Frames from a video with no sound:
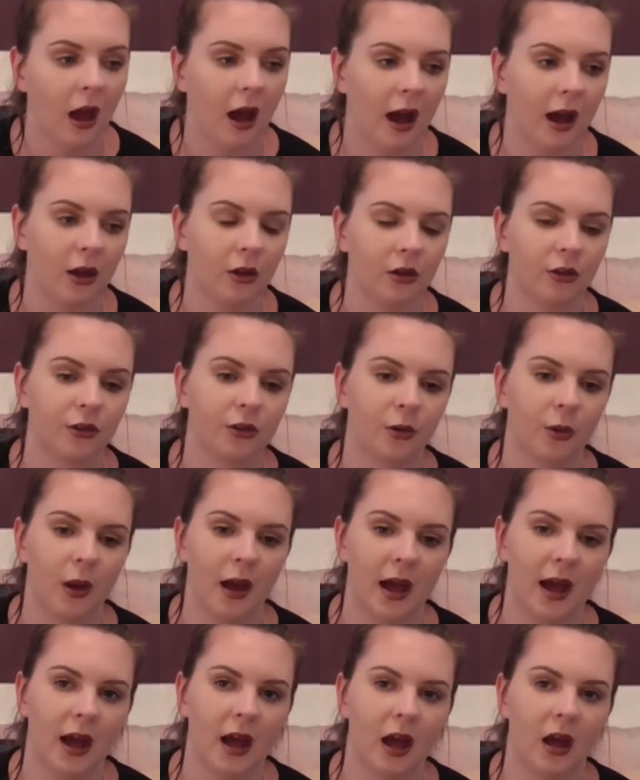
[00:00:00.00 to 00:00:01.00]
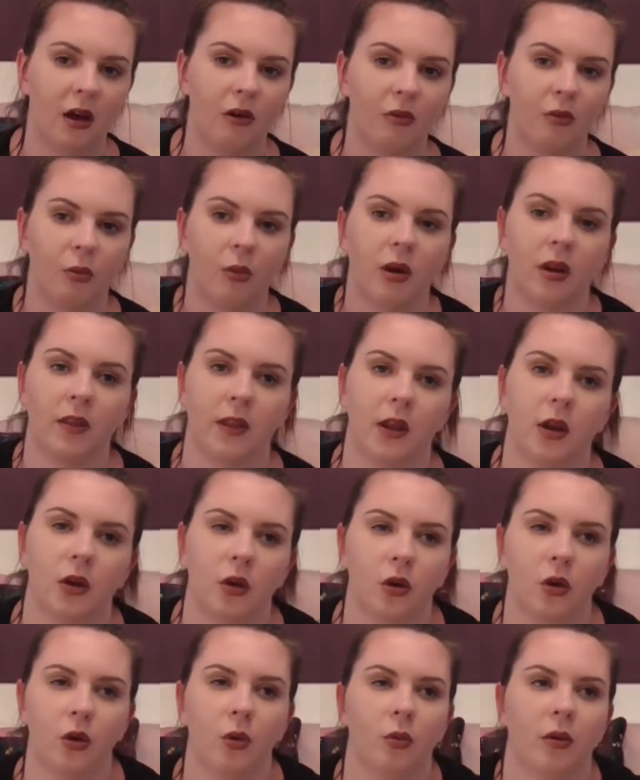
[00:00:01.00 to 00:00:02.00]
I also have one of their
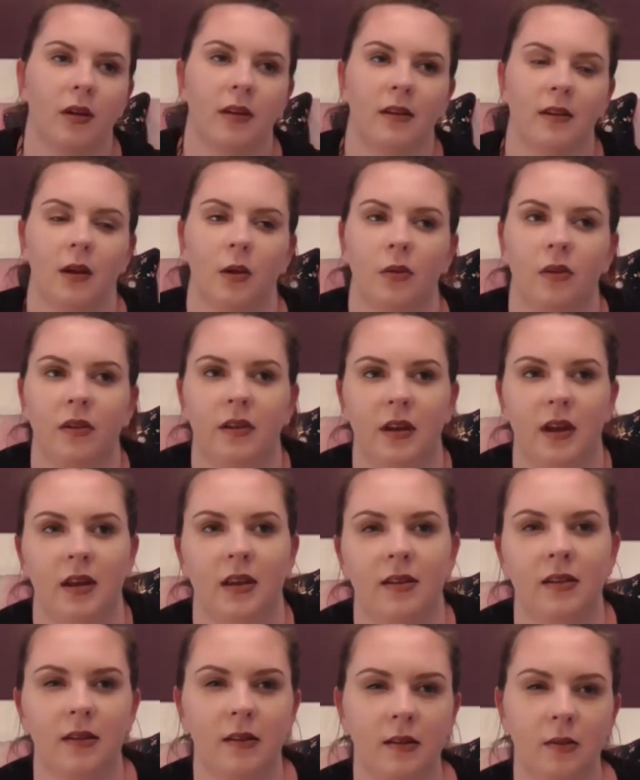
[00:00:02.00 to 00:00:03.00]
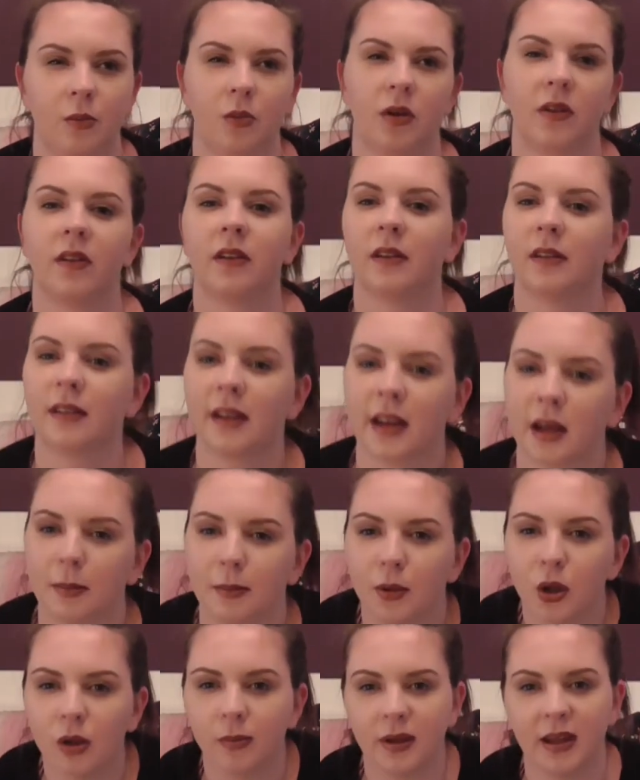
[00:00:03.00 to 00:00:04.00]
new ones downstairs. It's one that's like a
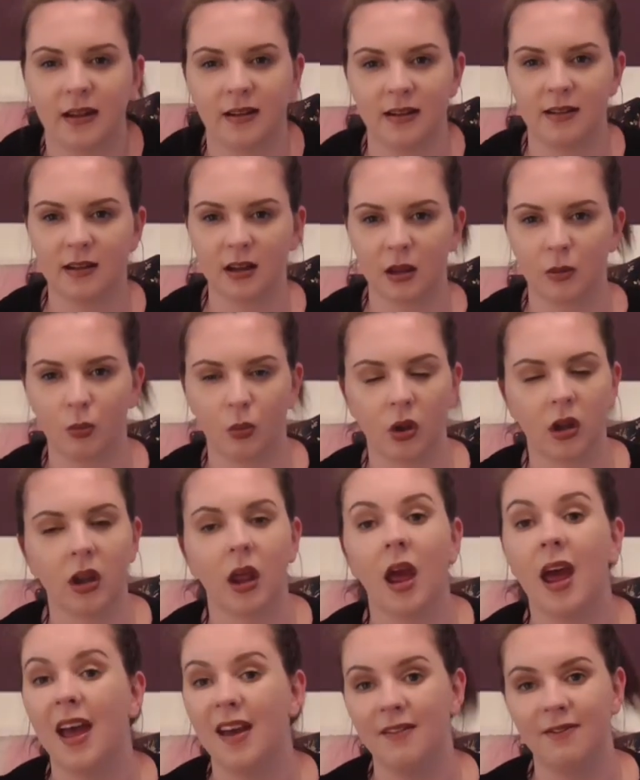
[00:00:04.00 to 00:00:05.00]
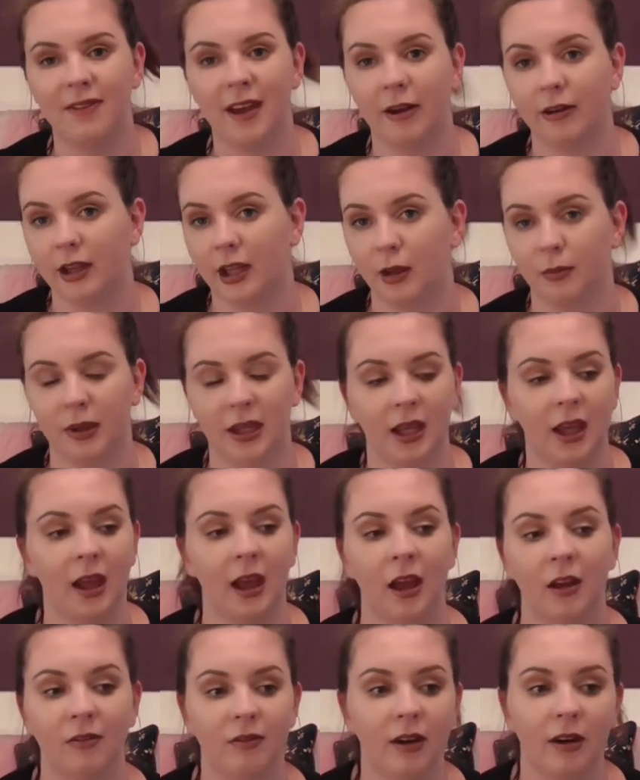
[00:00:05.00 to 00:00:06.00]
mermaidy type one. Very yummy,
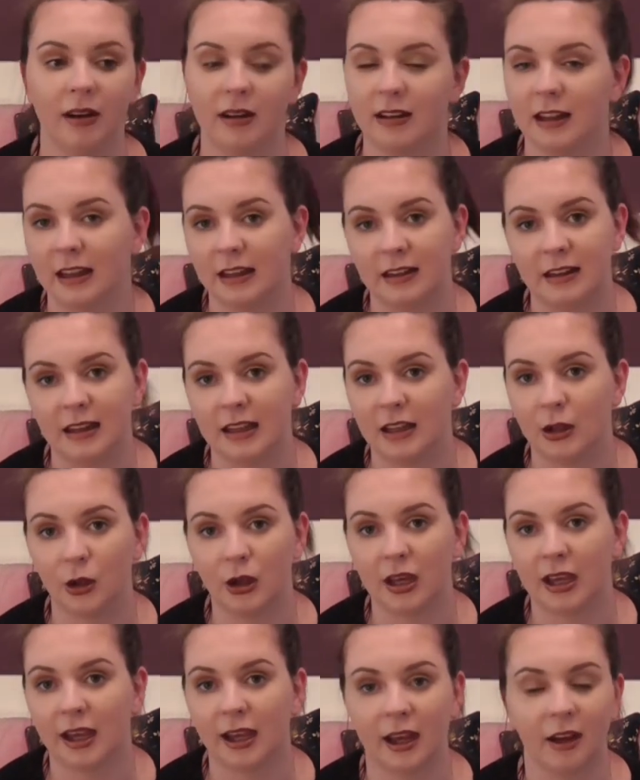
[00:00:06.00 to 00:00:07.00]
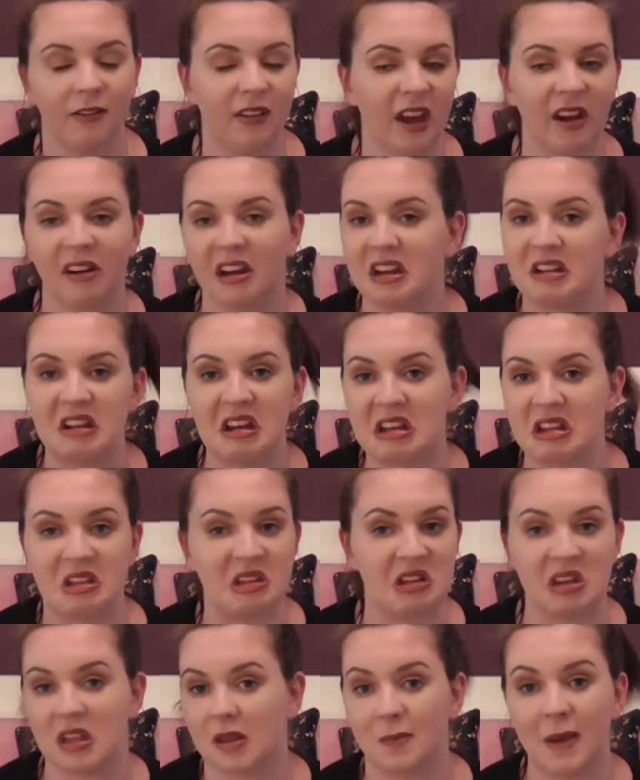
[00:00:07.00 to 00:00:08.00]
very tasty looking, very
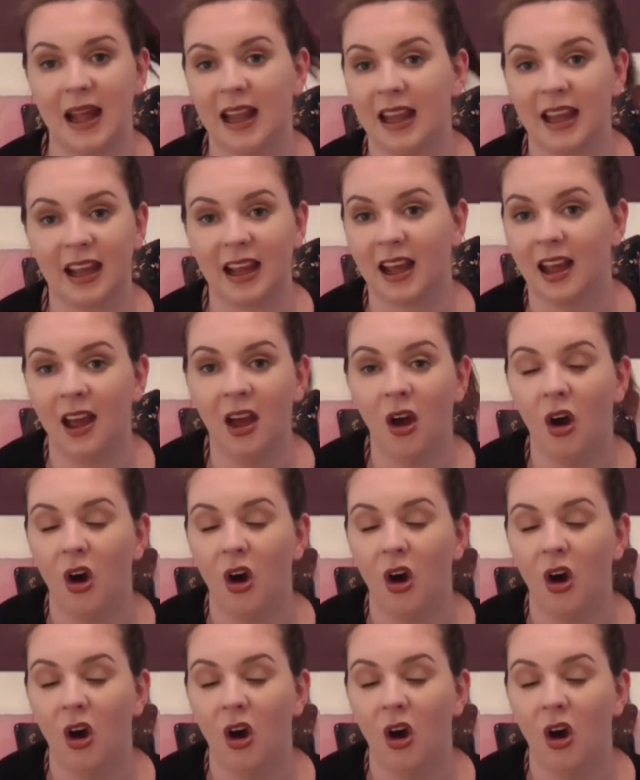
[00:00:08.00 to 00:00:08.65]
tasty smelling.